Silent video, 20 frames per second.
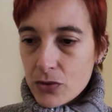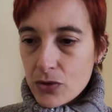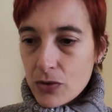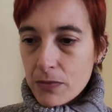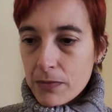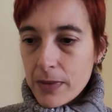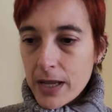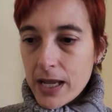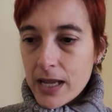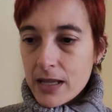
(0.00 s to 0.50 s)
to
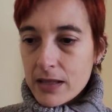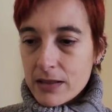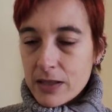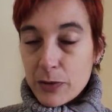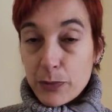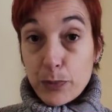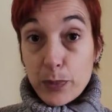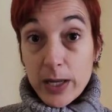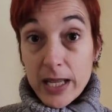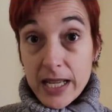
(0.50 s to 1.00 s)
make
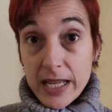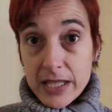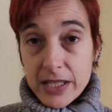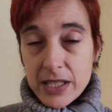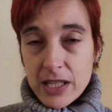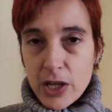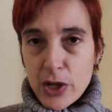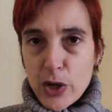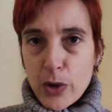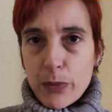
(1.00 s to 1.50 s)
their
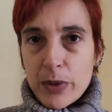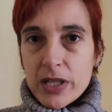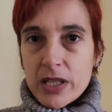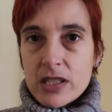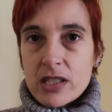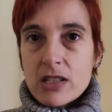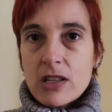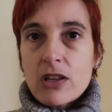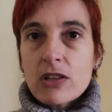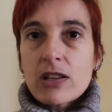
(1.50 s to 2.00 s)
place, but
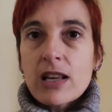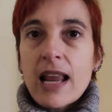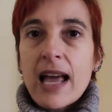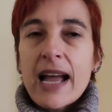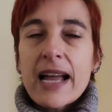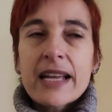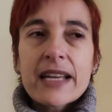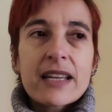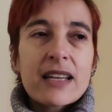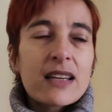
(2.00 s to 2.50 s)
it's not
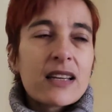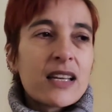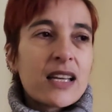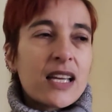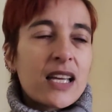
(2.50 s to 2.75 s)
like.